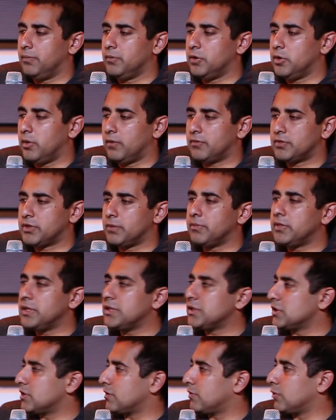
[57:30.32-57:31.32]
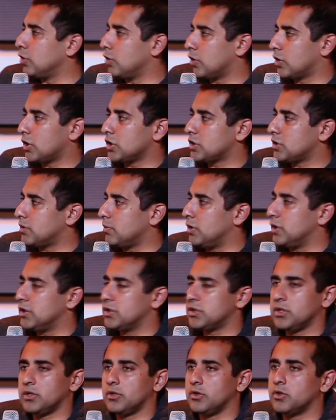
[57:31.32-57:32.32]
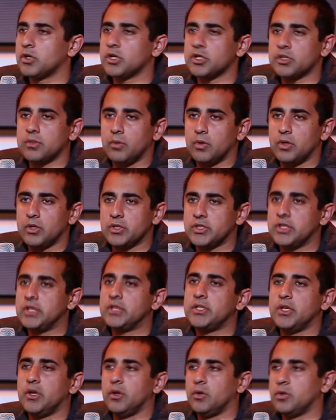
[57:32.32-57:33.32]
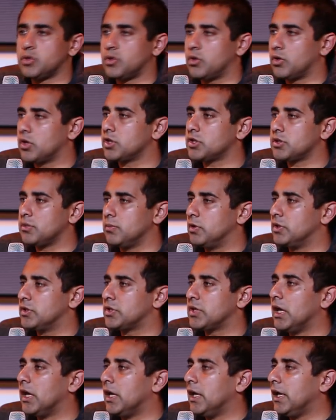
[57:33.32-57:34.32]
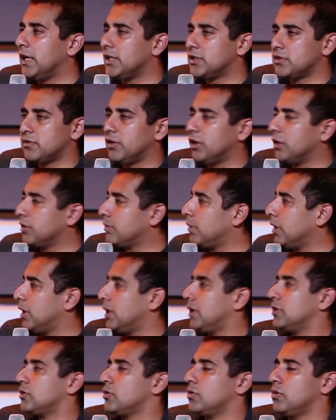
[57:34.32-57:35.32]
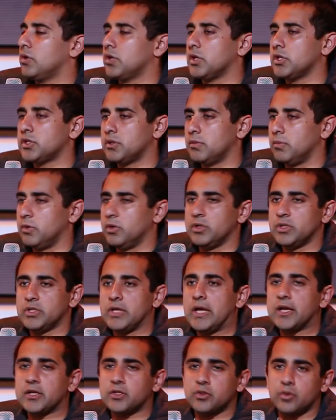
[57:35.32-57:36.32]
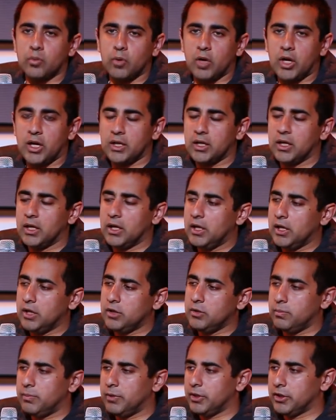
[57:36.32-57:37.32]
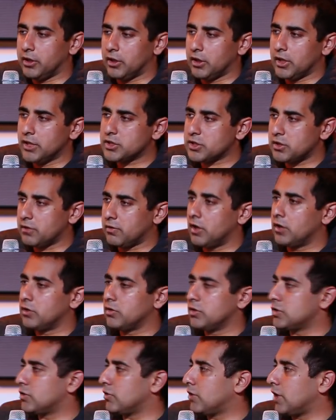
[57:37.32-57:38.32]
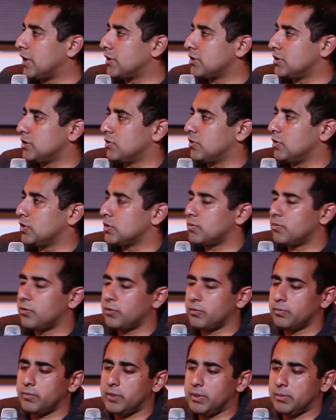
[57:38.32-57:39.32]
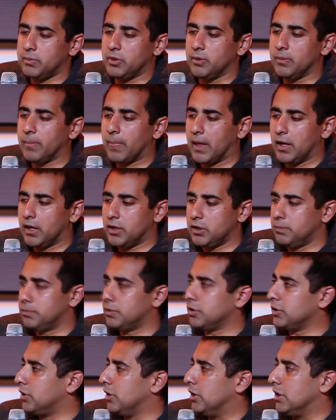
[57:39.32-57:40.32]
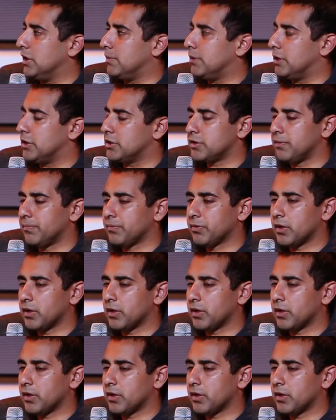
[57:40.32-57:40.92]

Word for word: you have some thesis of who your customer is CTOs, or your customer is heads of health plans, or your customer is X or Y. And you build a list of hundreds or thousands of those people, you pull their emails.